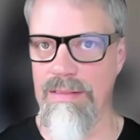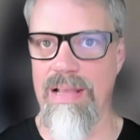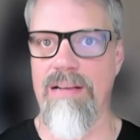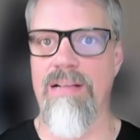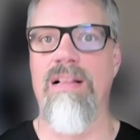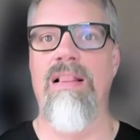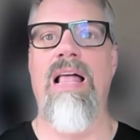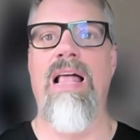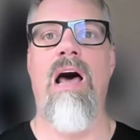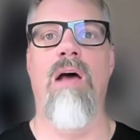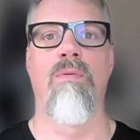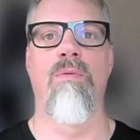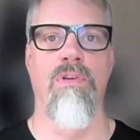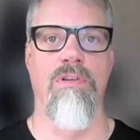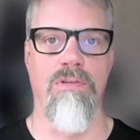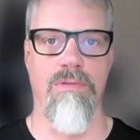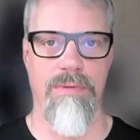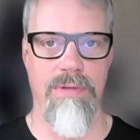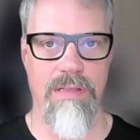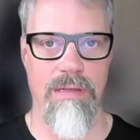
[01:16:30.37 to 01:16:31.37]
cloud
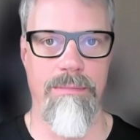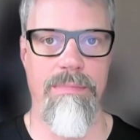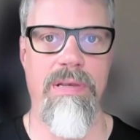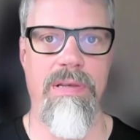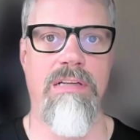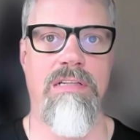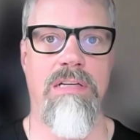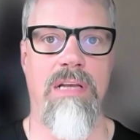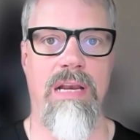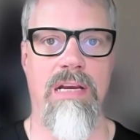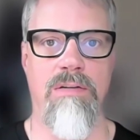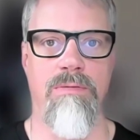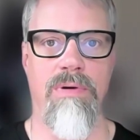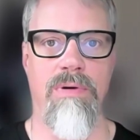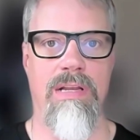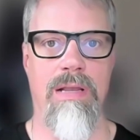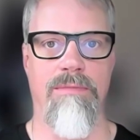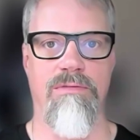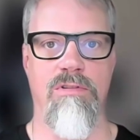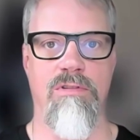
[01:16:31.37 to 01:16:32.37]
was a really big change when
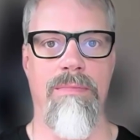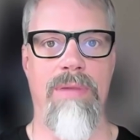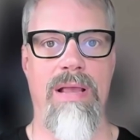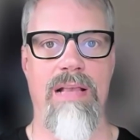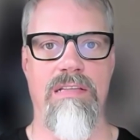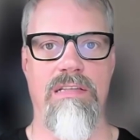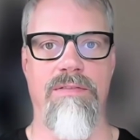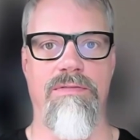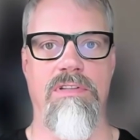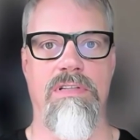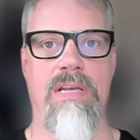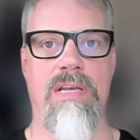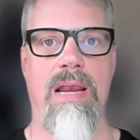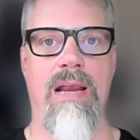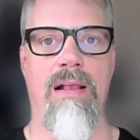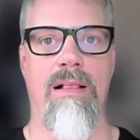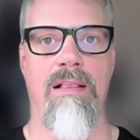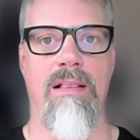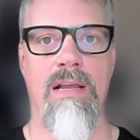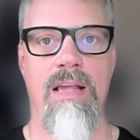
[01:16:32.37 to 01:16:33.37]
it comes to massive
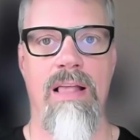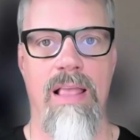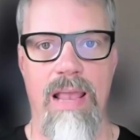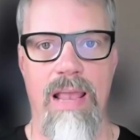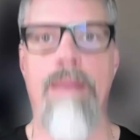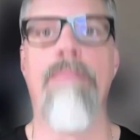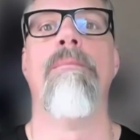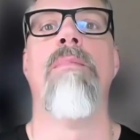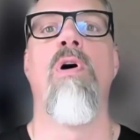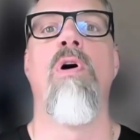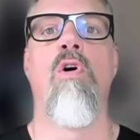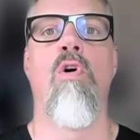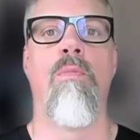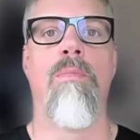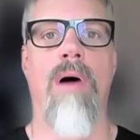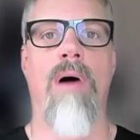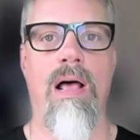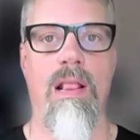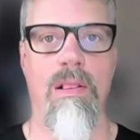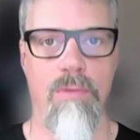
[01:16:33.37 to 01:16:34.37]
scale, and
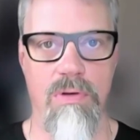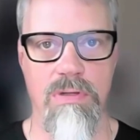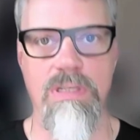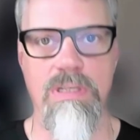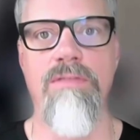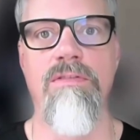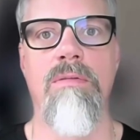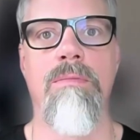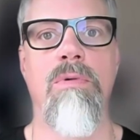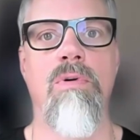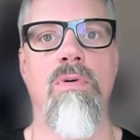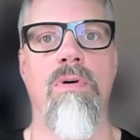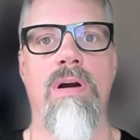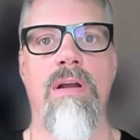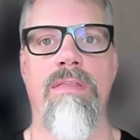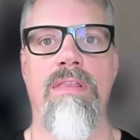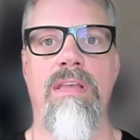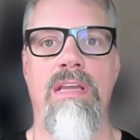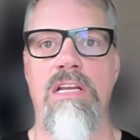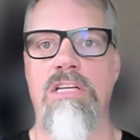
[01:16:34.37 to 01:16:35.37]
mobile was even more,
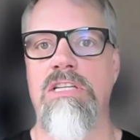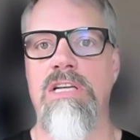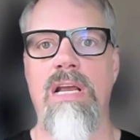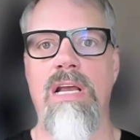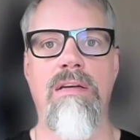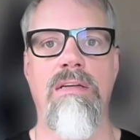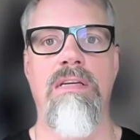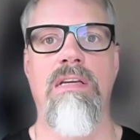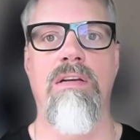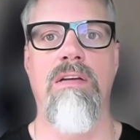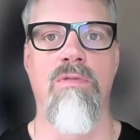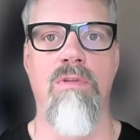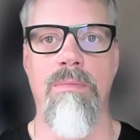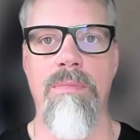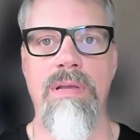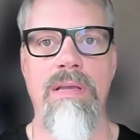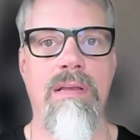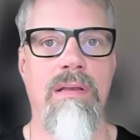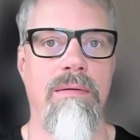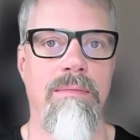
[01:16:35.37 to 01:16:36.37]
I think agentic will
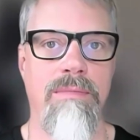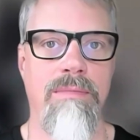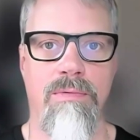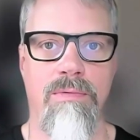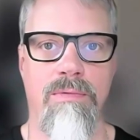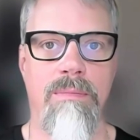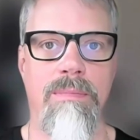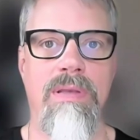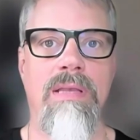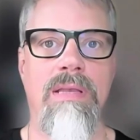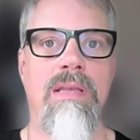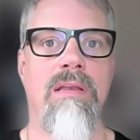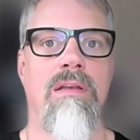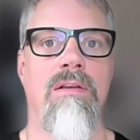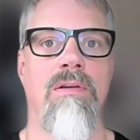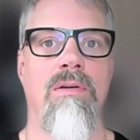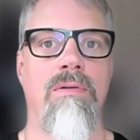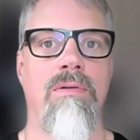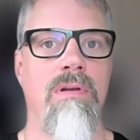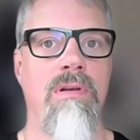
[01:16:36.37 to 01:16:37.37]

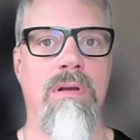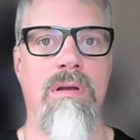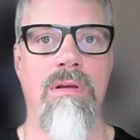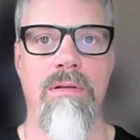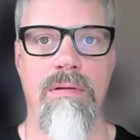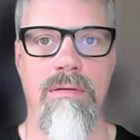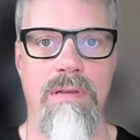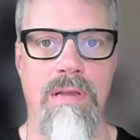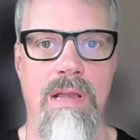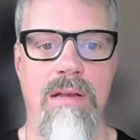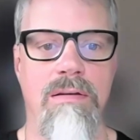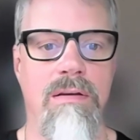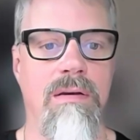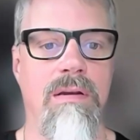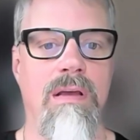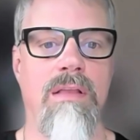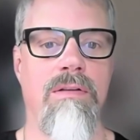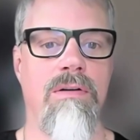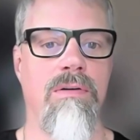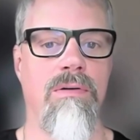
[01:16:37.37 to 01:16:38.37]
be yet
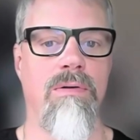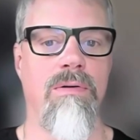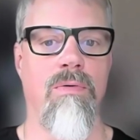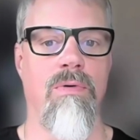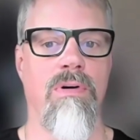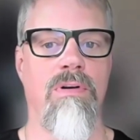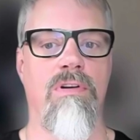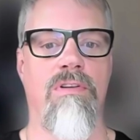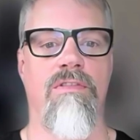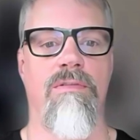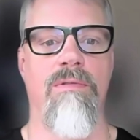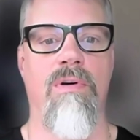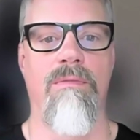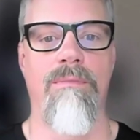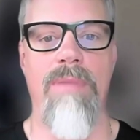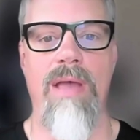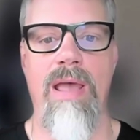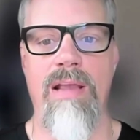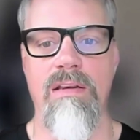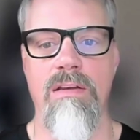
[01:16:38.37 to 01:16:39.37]
another order of
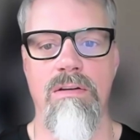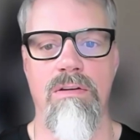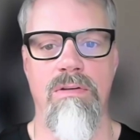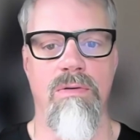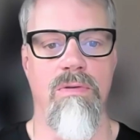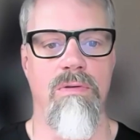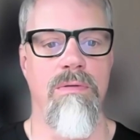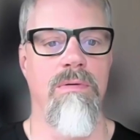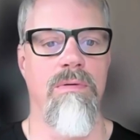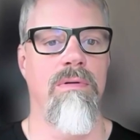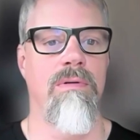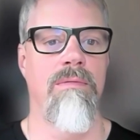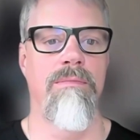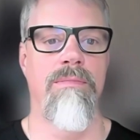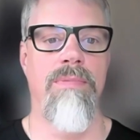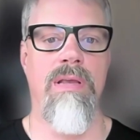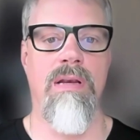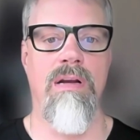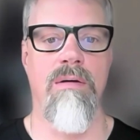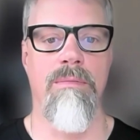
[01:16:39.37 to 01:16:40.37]
magnitude
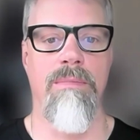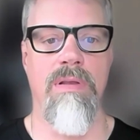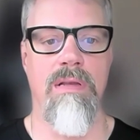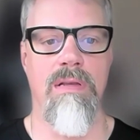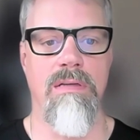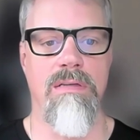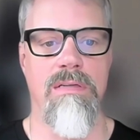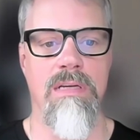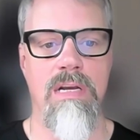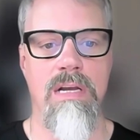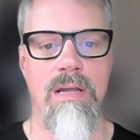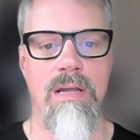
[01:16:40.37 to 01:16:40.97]
bigger because